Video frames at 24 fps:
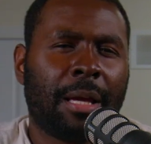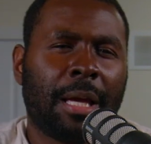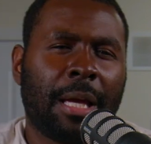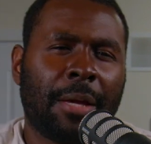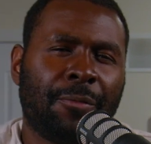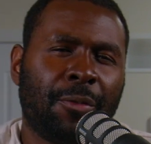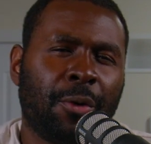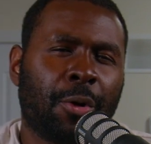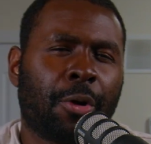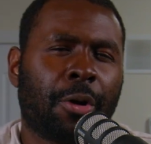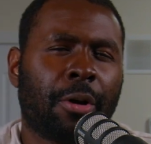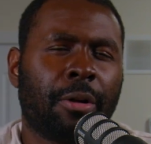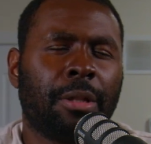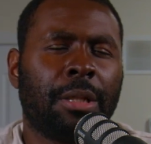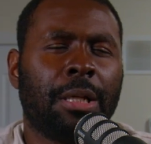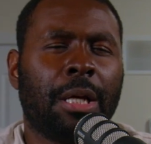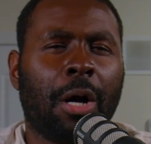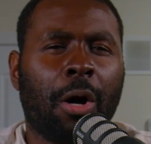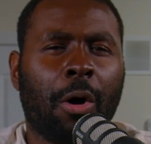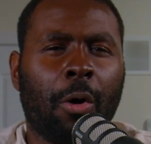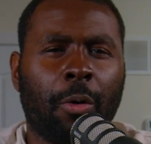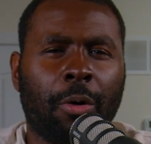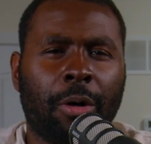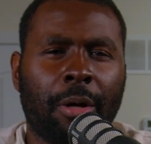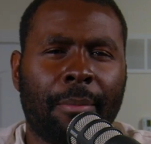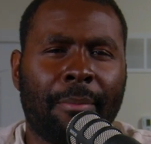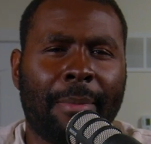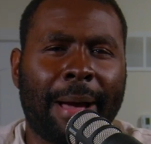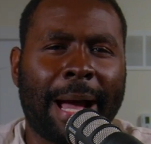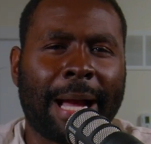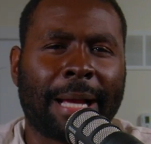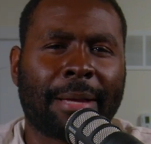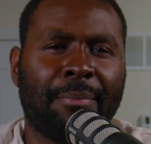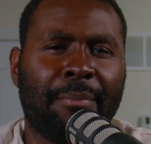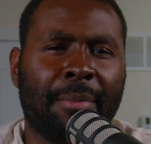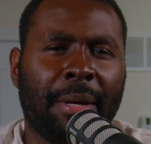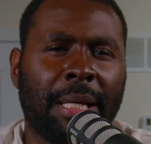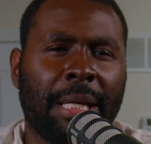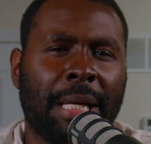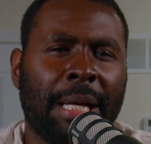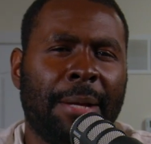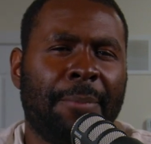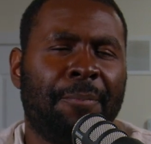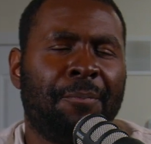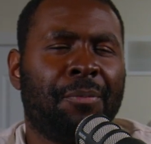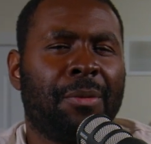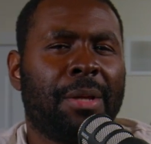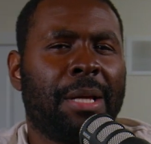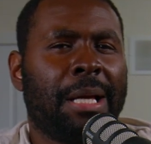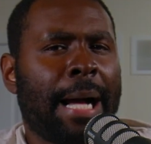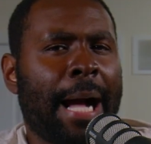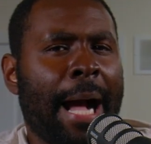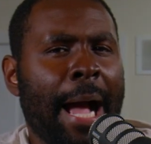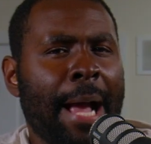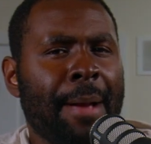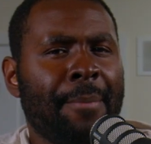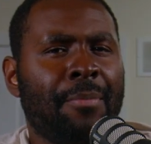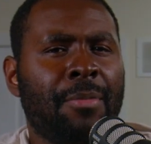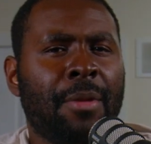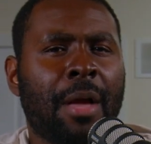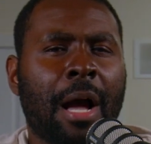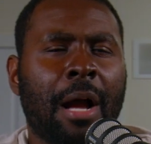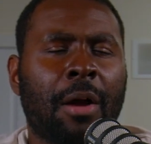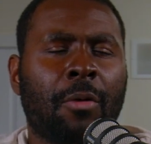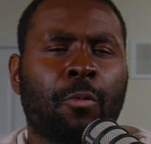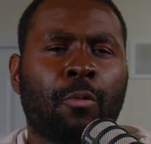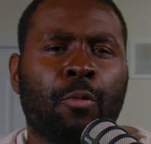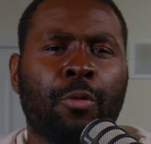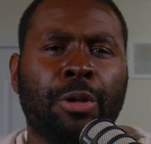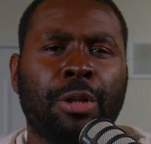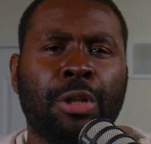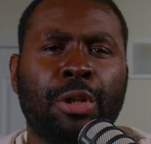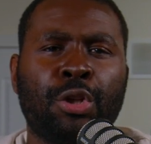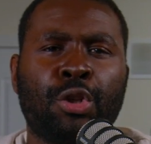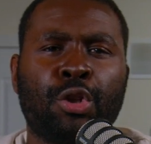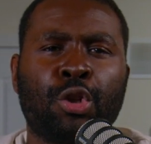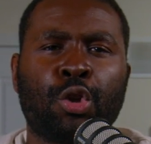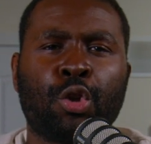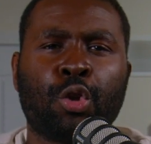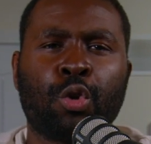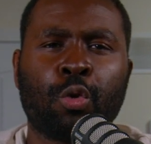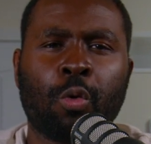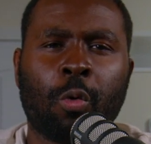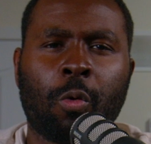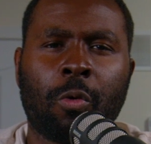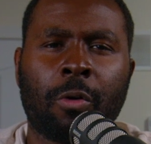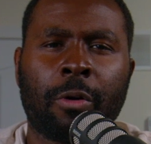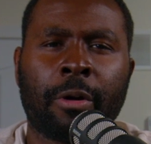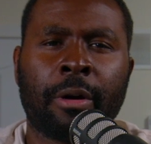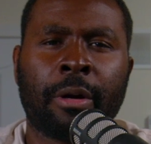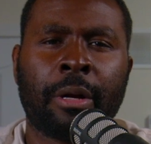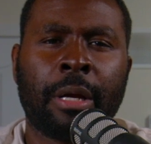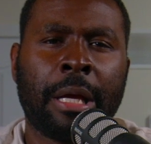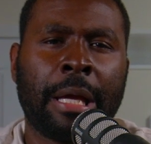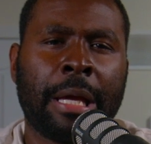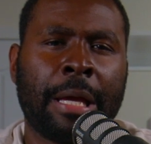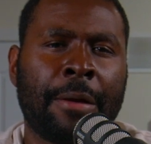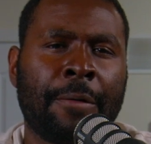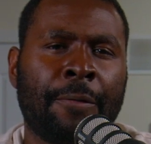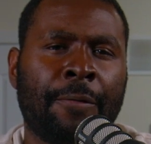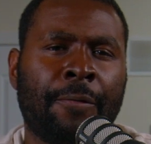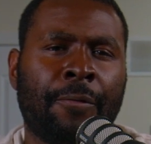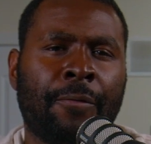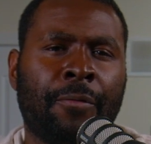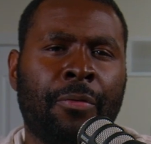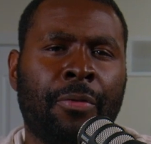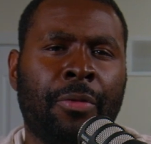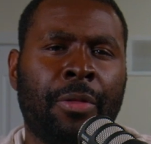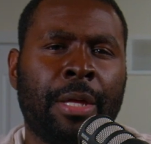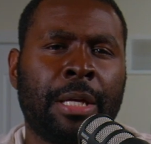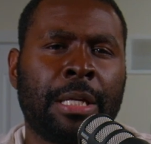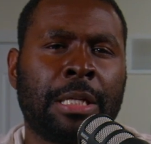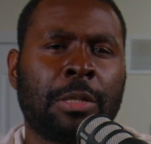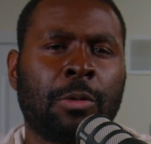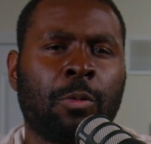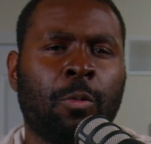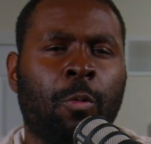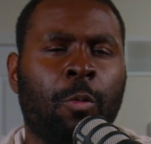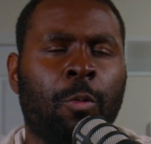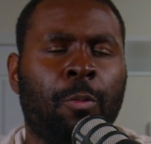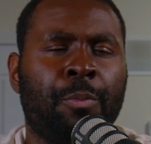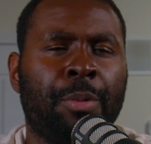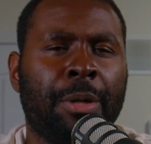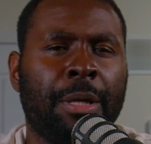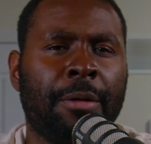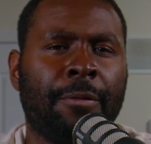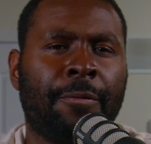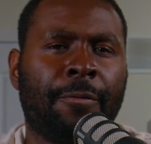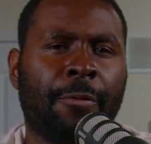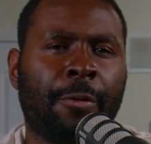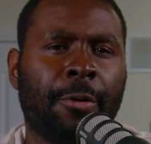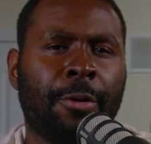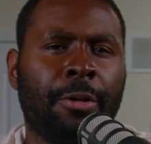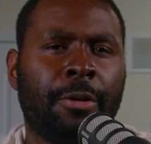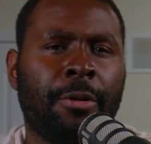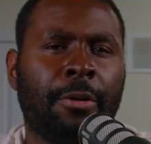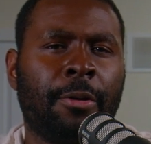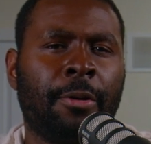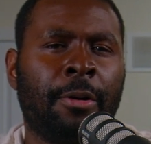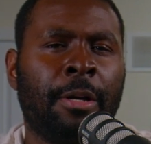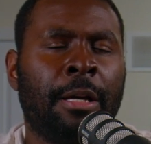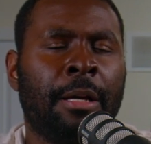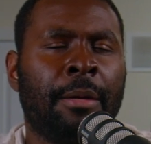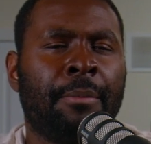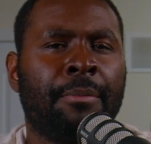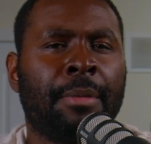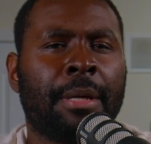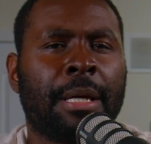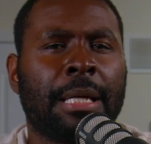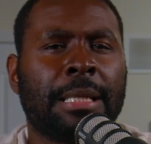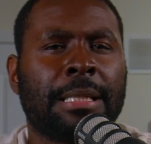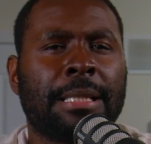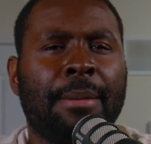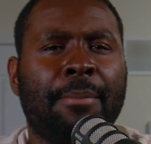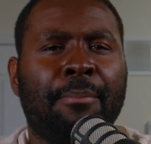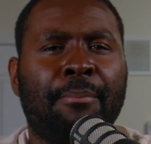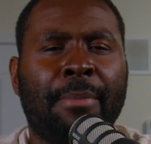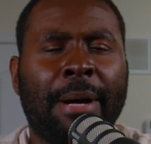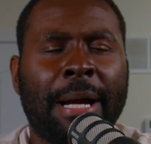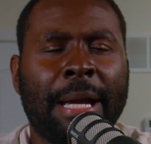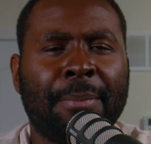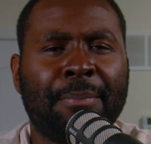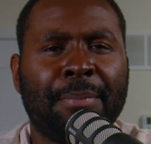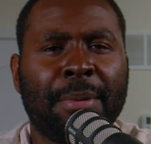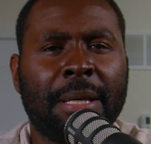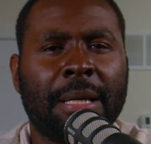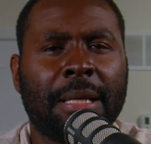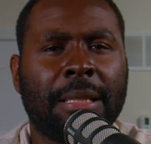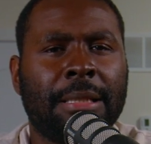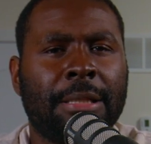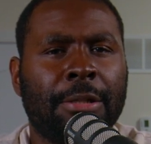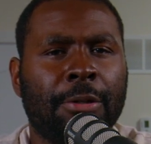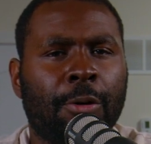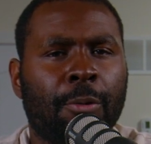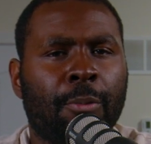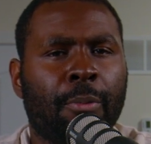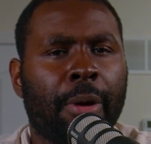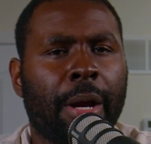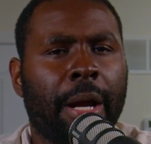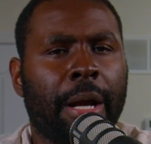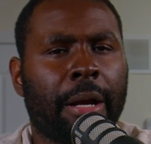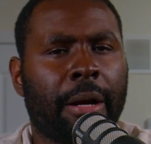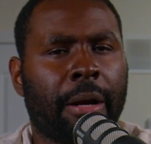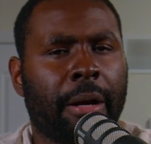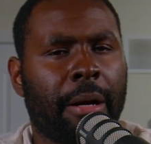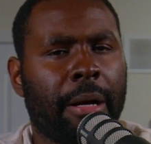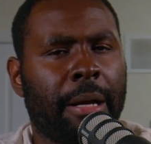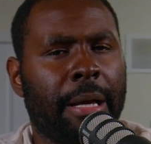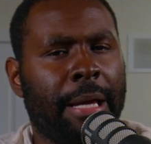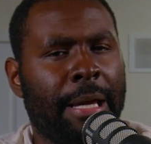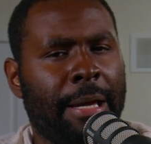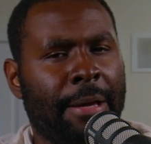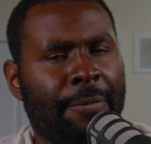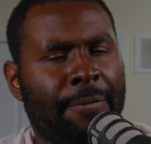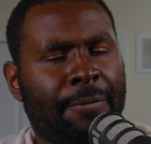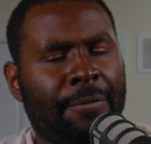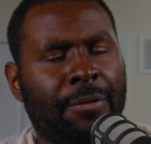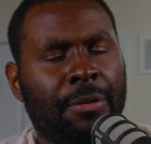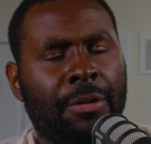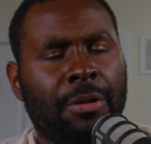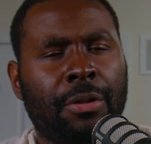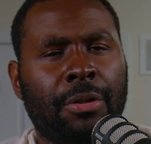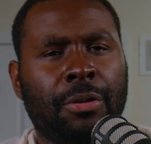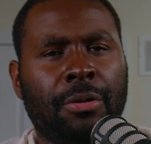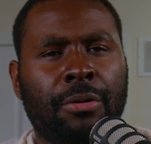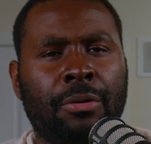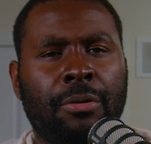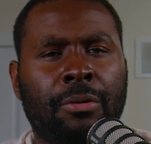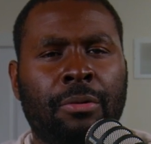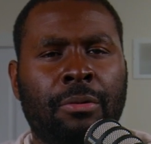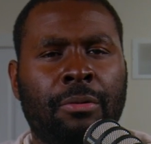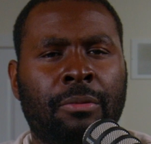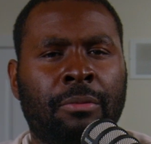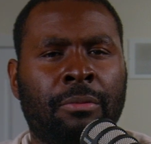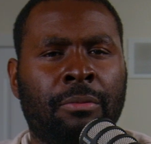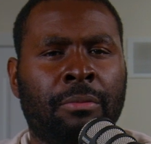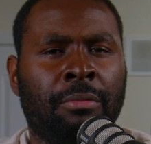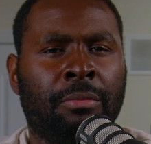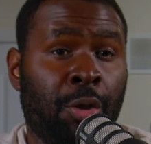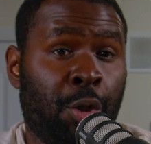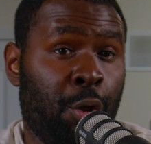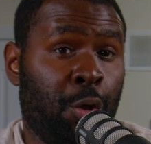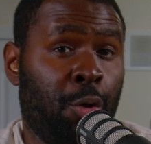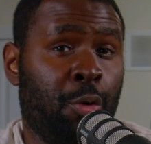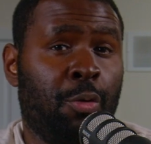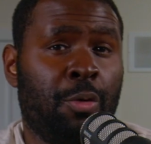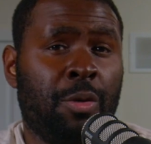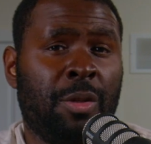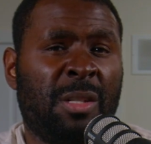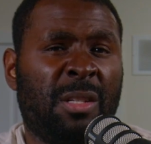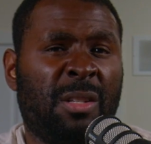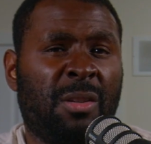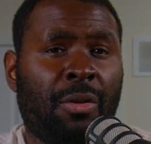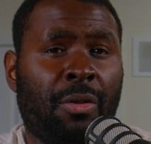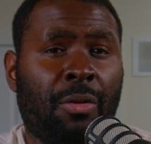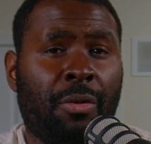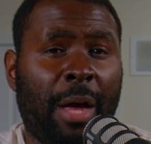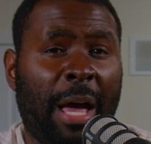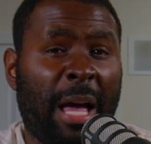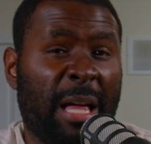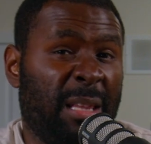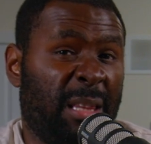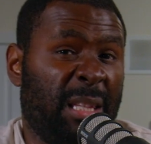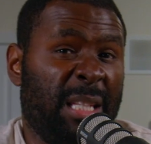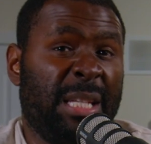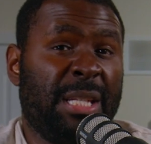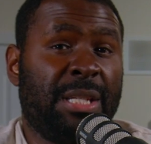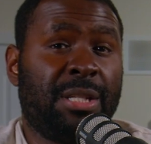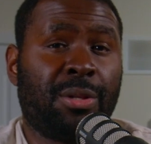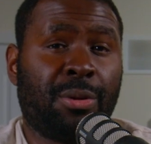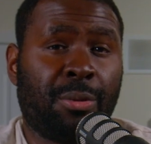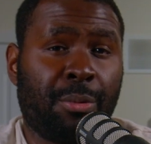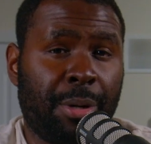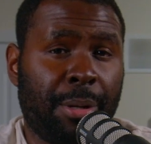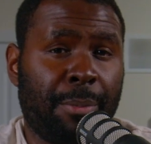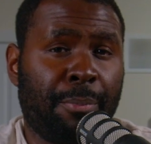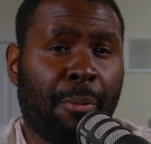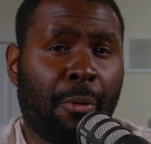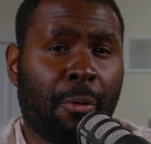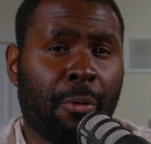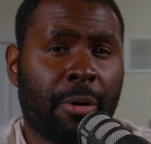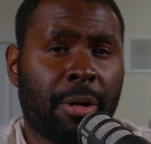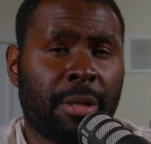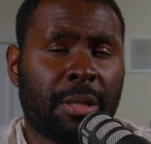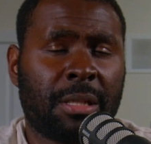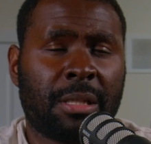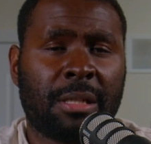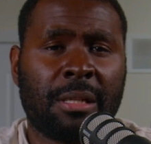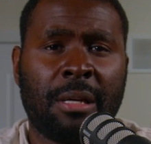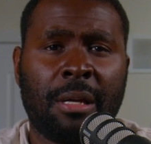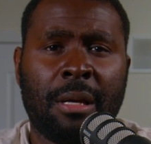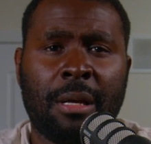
If you currently own a Mac Mini, I'm not really sure if this will be for you, because it might be a deal breaker if you use at least 3 ports